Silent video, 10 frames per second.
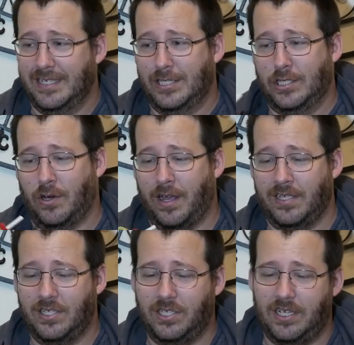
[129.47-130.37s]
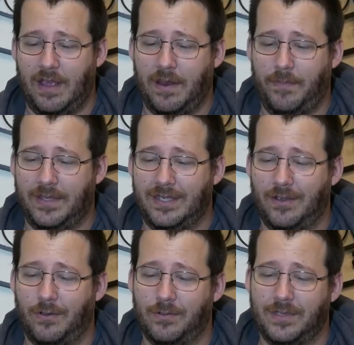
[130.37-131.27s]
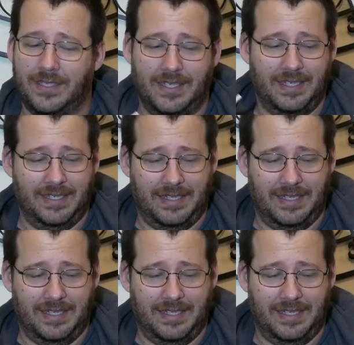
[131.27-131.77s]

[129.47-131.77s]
straws jammed up its nose.